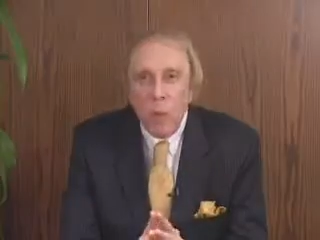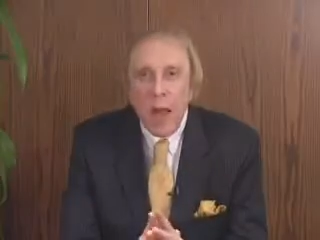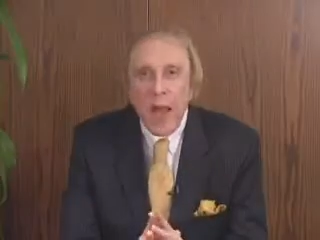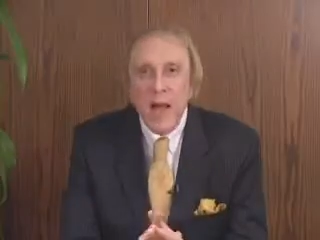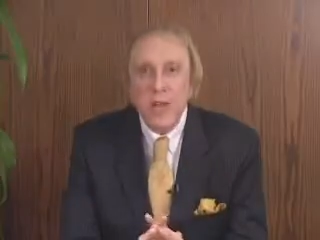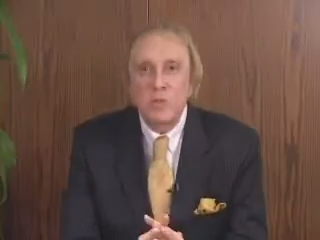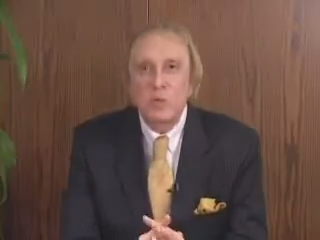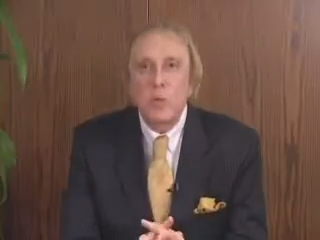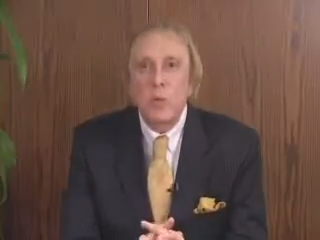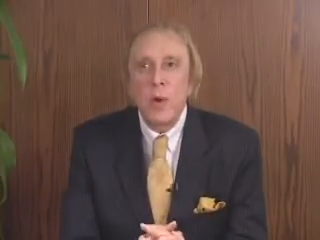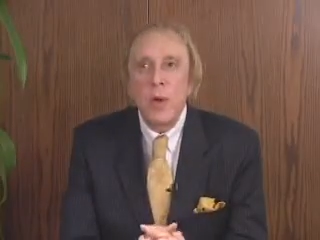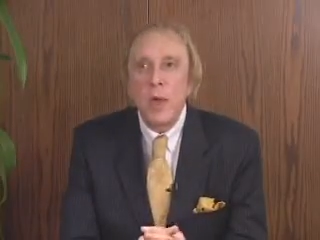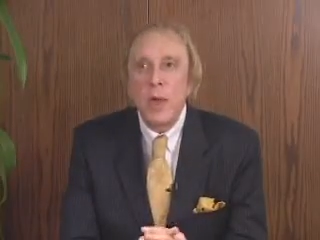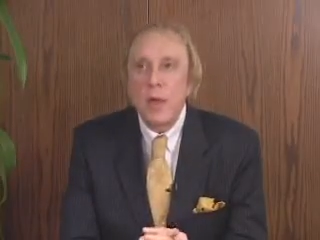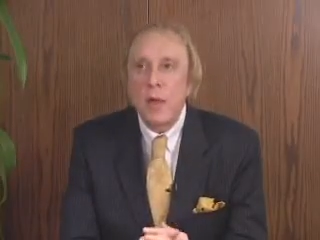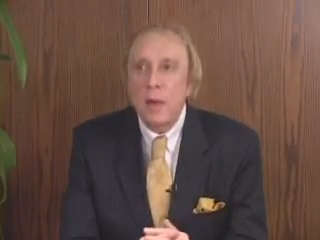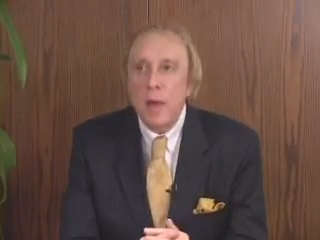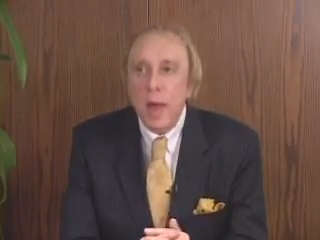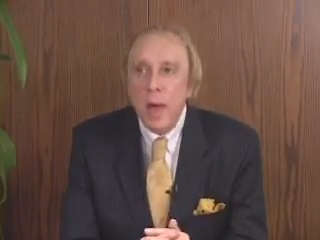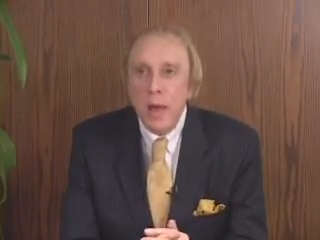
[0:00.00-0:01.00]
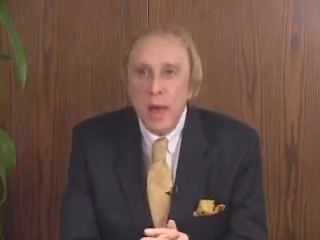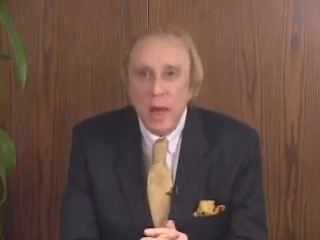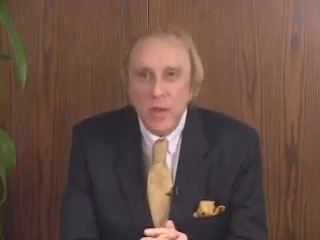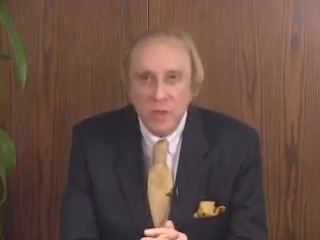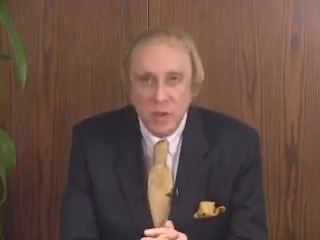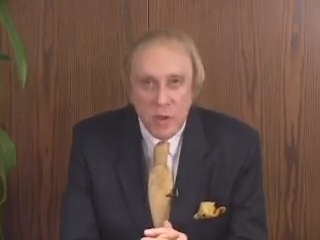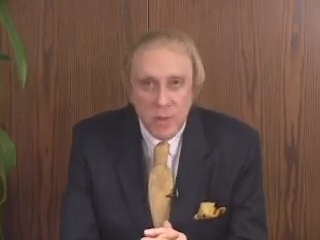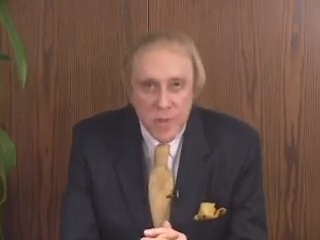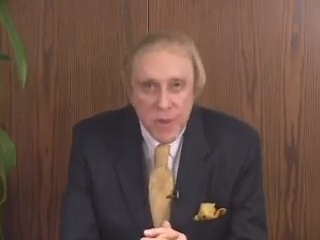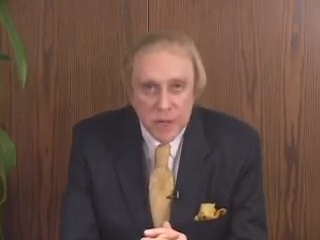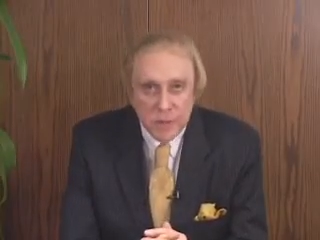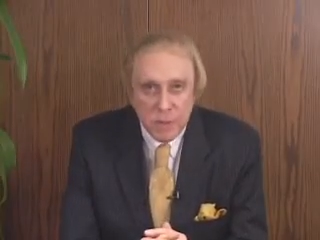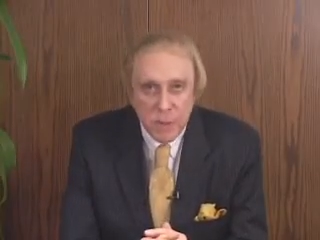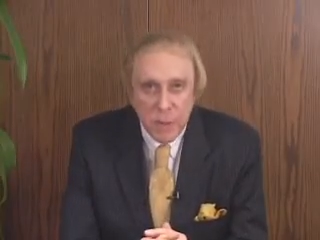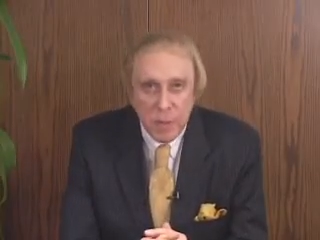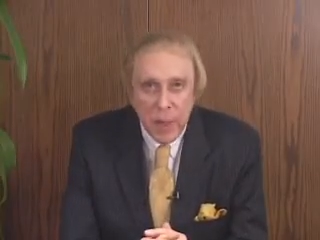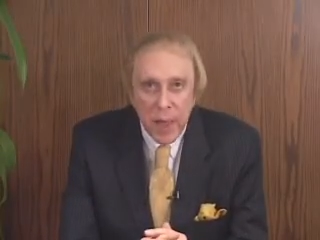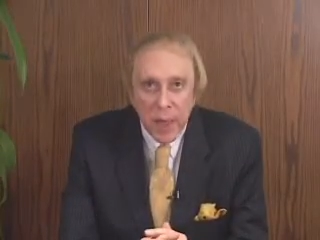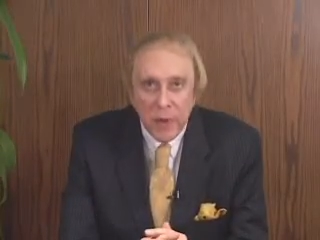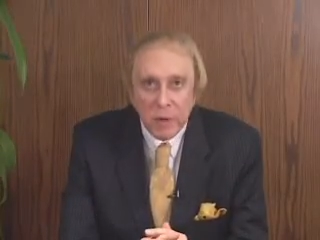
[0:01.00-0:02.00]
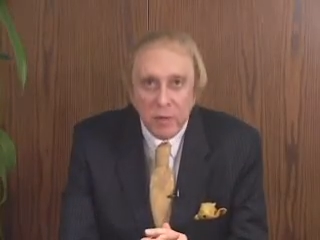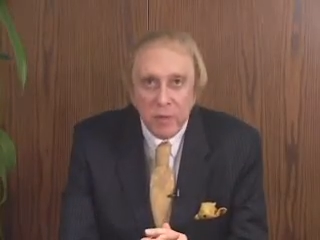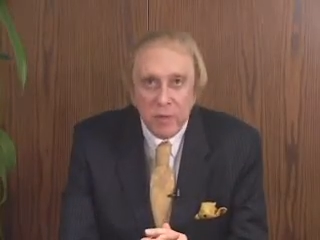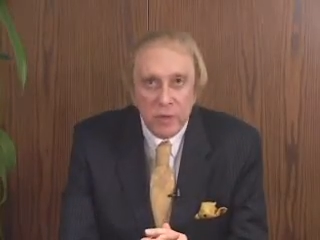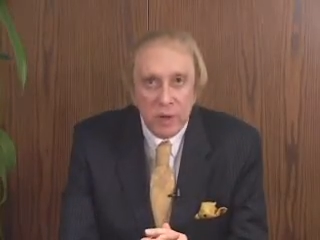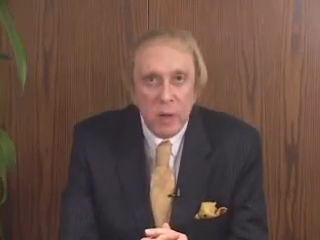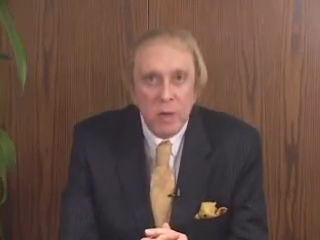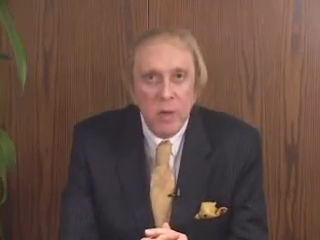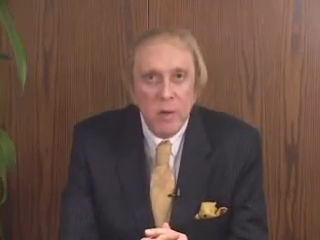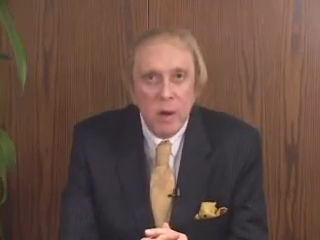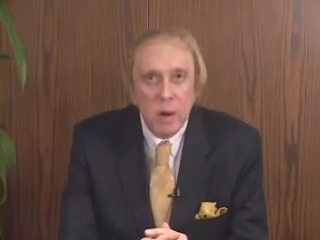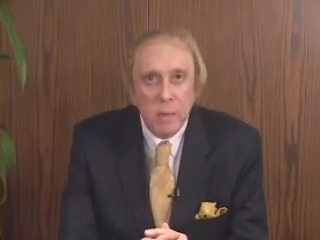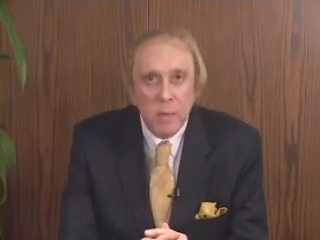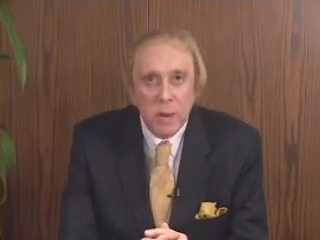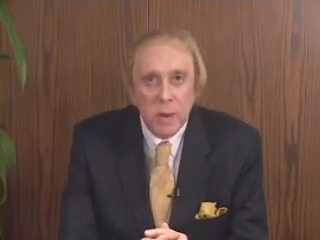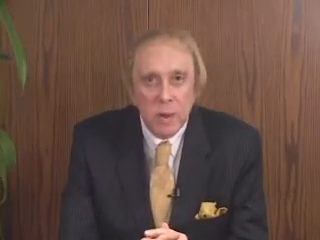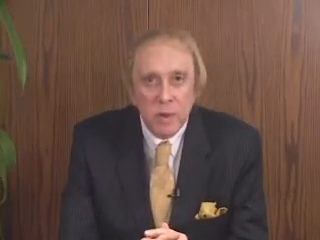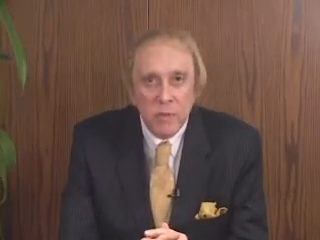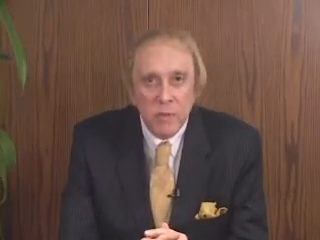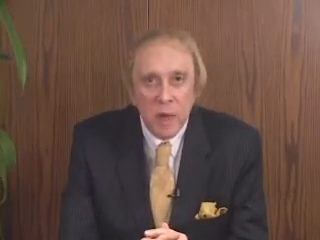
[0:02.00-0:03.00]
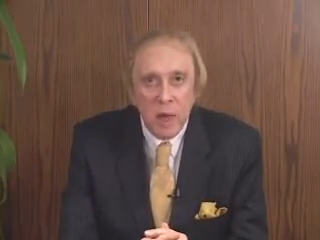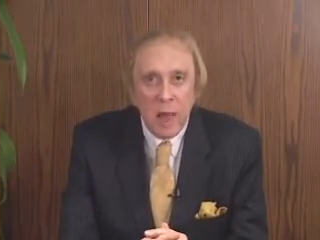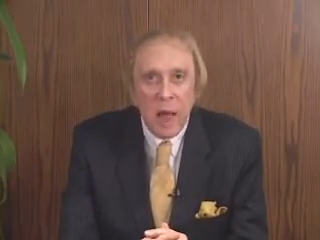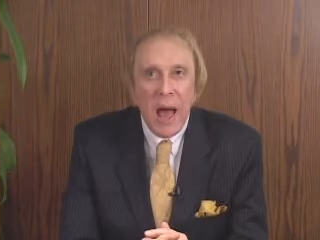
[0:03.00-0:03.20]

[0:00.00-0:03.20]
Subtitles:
as we, as an investment banker, sell companies,